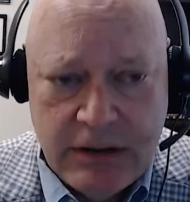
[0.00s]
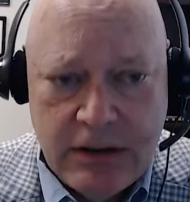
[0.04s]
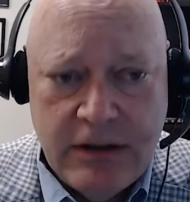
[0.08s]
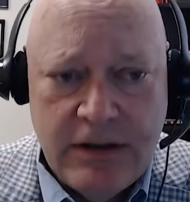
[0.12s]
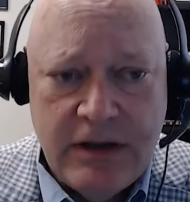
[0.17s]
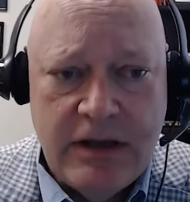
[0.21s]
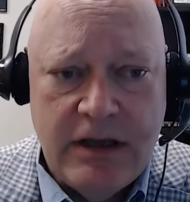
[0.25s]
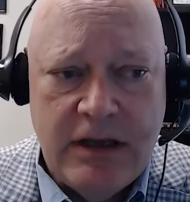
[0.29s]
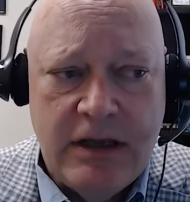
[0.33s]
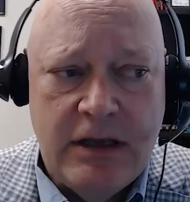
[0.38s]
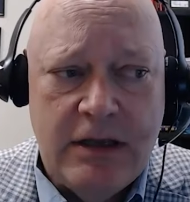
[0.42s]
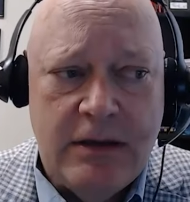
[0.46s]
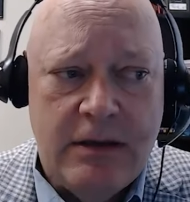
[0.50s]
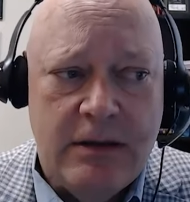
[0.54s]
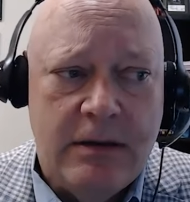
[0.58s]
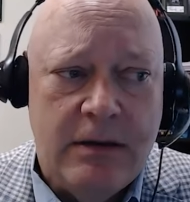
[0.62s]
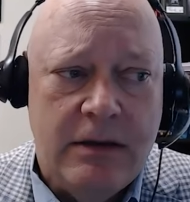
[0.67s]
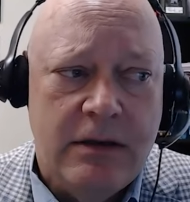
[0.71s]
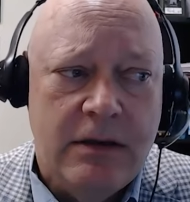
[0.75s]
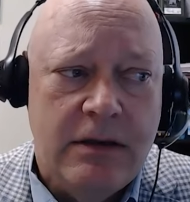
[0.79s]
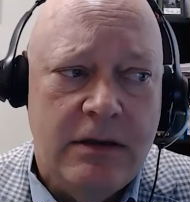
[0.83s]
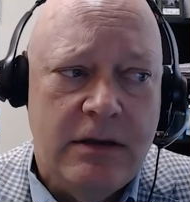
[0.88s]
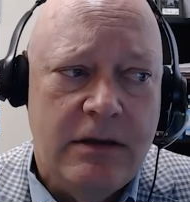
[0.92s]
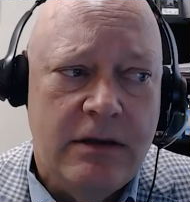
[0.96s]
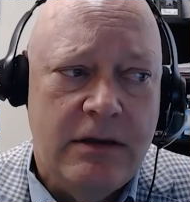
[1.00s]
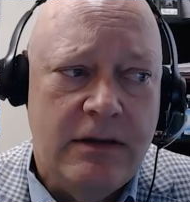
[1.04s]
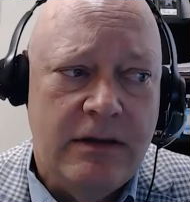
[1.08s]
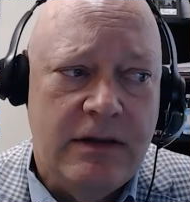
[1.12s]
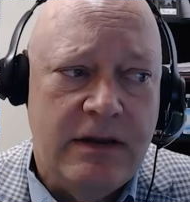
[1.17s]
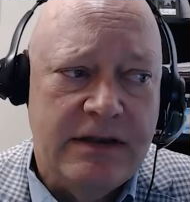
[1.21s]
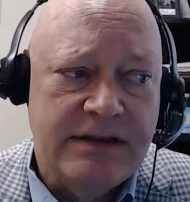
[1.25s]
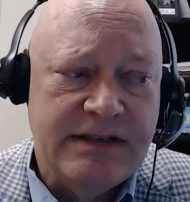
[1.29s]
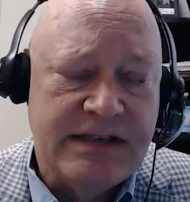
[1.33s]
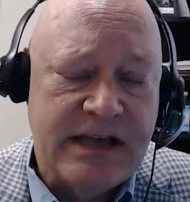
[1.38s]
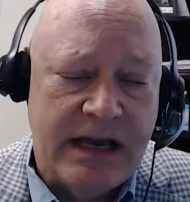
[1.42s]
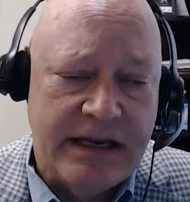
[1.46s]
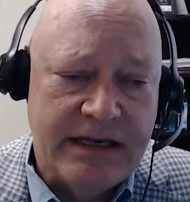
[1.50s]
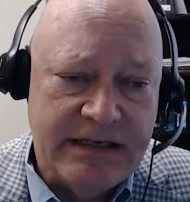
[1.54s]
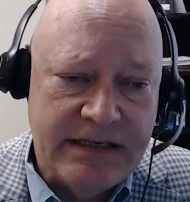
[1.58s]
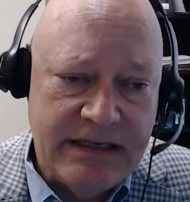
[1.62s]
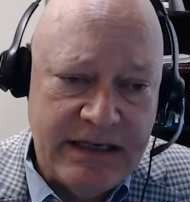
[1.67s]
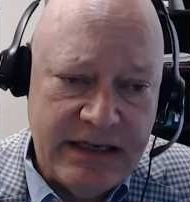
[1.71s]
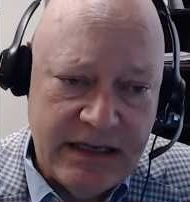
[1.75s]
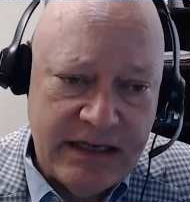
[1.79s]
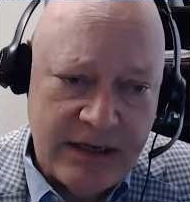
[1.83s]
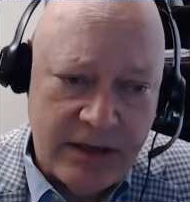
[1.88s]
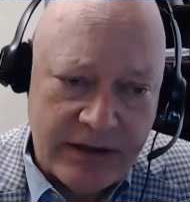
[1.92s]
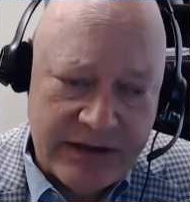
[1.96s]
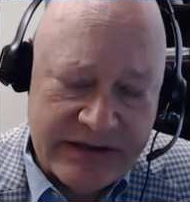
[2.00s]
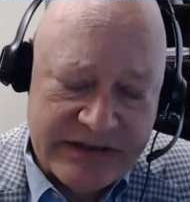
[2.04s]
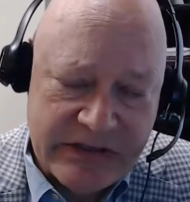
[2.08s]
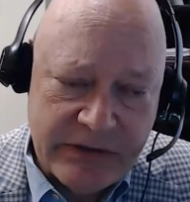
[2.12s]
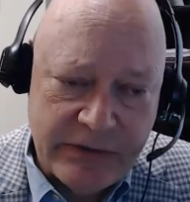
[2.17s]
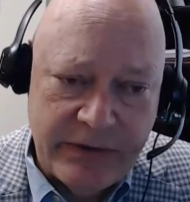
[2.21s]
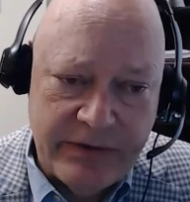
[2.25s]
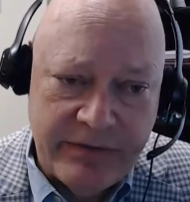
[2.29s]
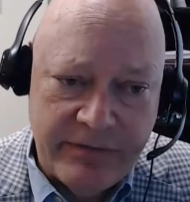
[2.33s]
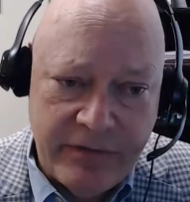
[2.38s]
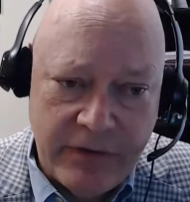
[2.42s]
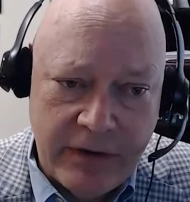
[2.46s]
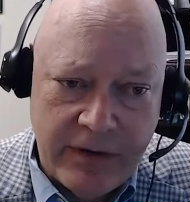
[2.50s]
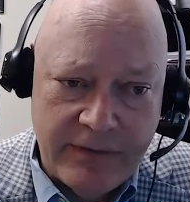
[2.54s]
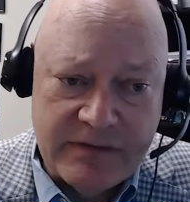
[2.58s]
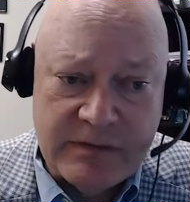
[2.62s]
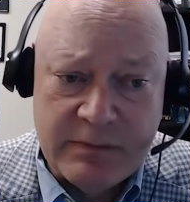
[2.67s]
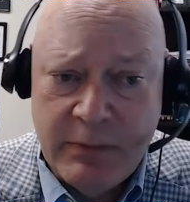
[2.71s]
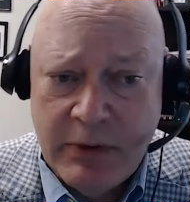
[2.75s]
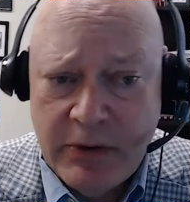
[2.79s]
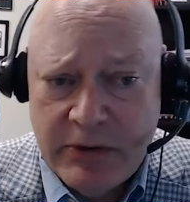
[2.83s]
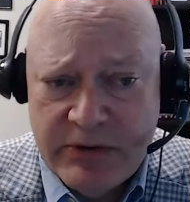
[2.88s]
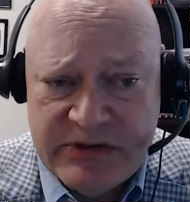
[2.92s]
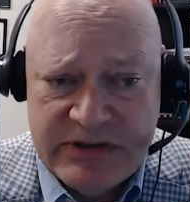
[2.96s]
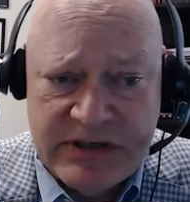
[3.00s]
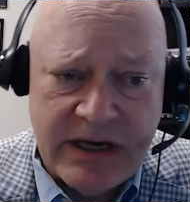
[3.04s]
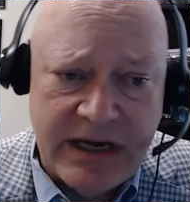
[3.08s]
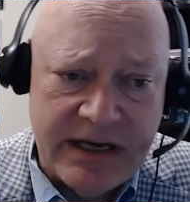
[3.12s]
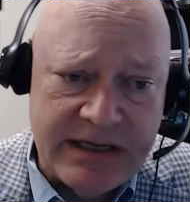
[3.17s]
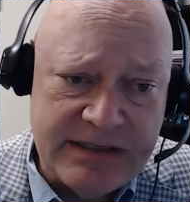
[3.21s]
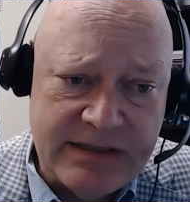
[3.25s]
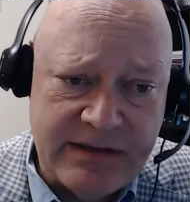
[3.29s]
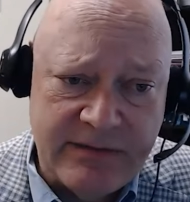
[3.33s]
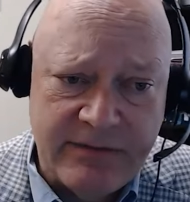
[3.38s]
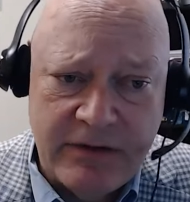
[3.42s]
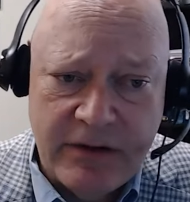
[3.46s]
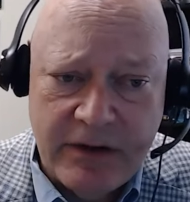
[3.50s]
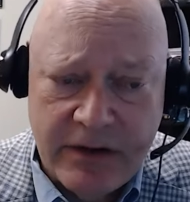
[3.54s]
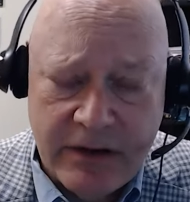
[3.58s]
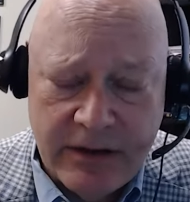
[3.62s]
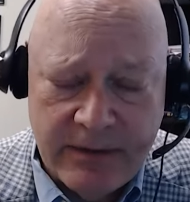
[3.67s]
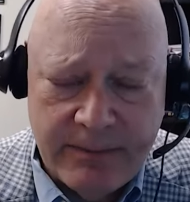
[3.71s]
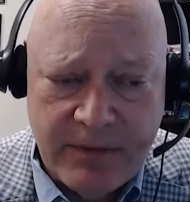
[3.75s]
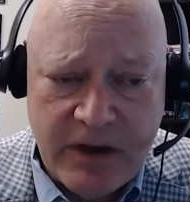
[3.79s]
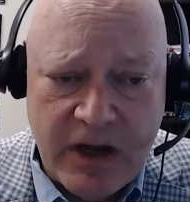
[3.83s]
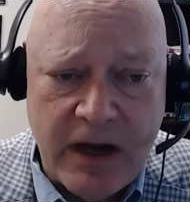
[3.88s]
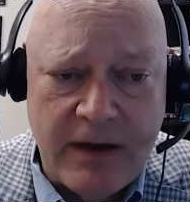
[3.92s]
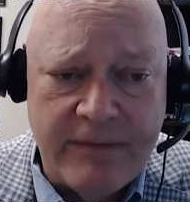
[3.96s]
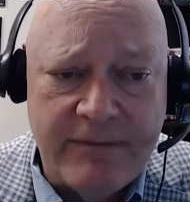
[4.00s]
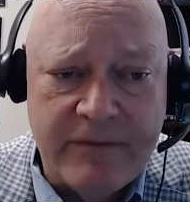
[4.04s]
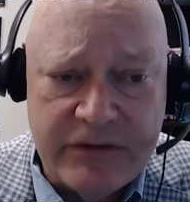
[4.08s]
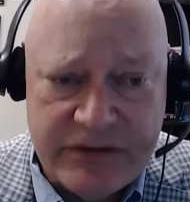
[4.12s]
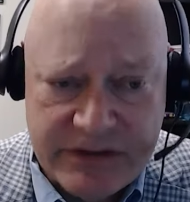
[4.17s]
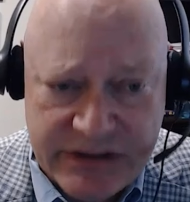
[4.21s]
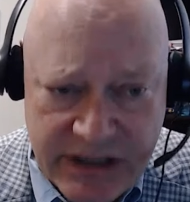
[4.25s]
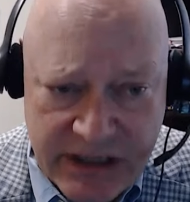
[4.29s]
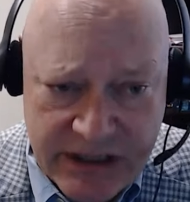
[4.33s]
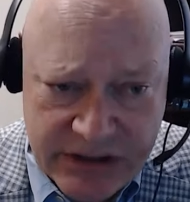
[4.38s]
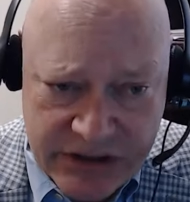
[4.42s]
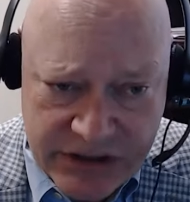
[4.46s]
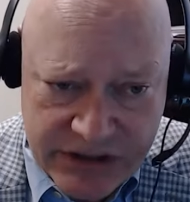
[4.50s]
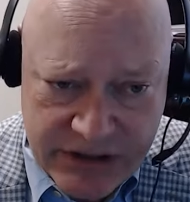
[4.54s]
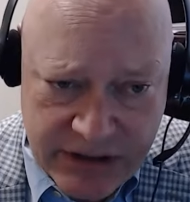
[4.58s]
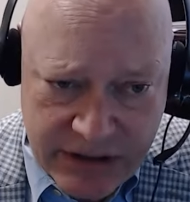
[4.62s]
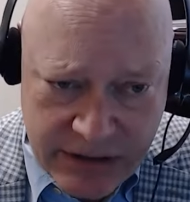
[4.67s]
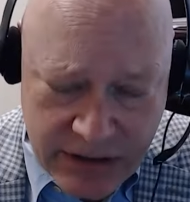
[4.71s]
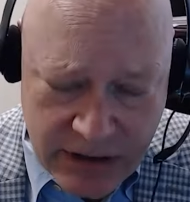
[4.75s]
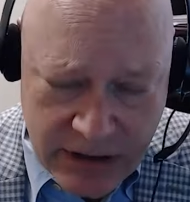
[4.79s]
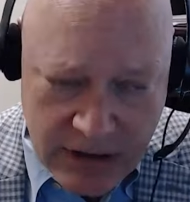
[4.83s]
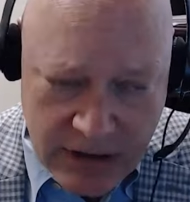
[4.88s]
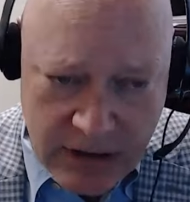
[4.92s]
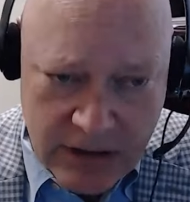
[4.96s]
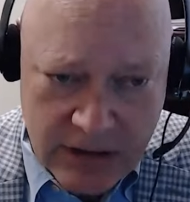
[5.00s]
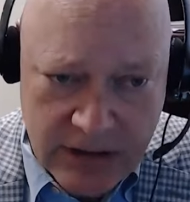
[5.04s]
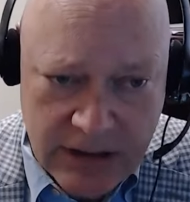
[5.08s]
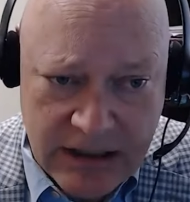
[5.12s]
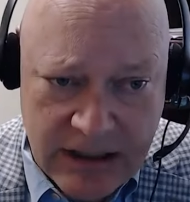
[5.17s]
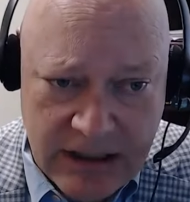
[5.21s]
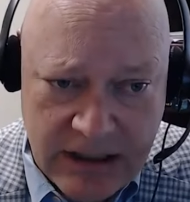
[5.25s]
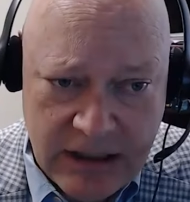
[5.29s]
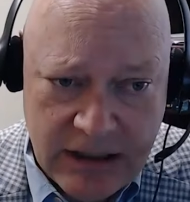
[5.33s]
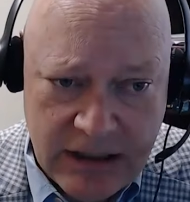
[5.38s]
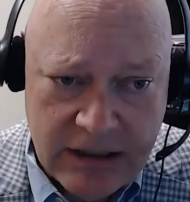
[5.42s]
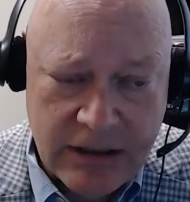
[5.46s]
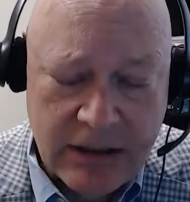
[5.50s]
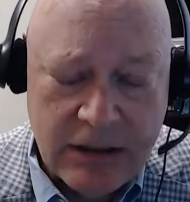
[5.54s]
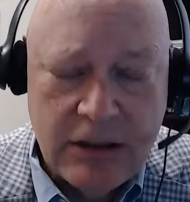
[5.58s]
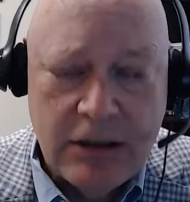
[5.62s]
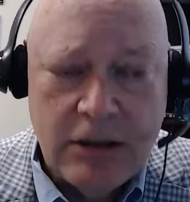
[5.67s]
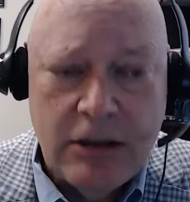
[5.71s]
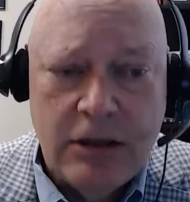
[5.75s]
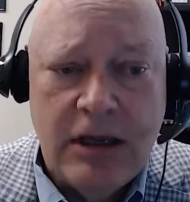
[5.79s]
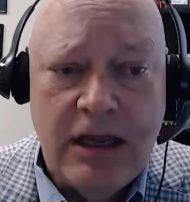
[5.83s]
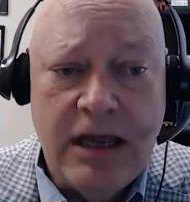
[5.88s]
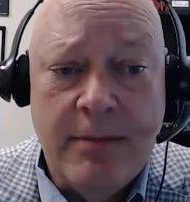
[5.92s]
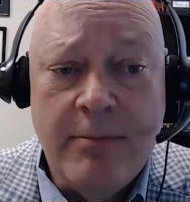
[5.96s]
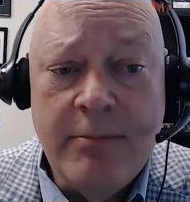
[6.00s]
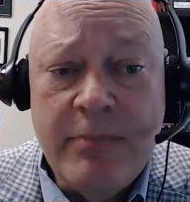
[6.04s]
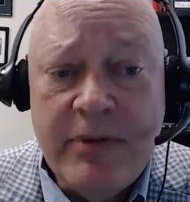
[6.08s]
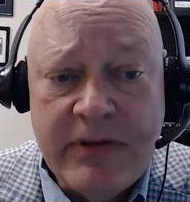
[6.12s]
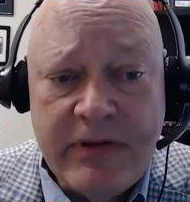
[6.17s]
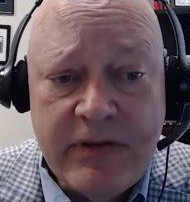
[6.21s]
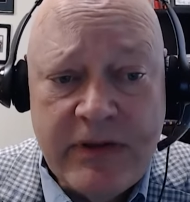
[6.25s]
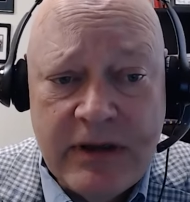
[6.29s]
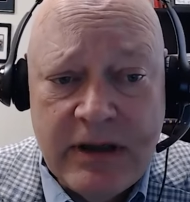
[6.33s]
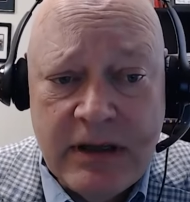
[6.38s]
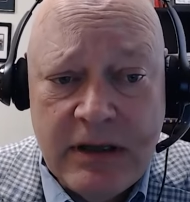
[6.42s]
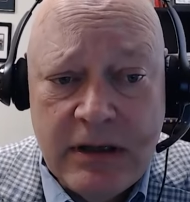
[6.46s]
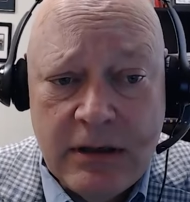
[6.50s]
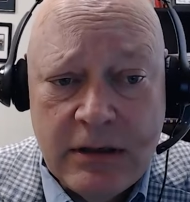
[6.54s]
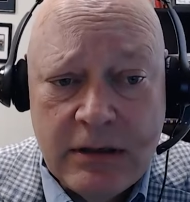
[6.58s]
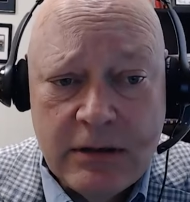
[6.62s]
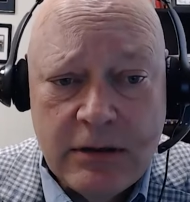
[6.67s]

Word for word: This idea also involves both sides of the conversation need empathy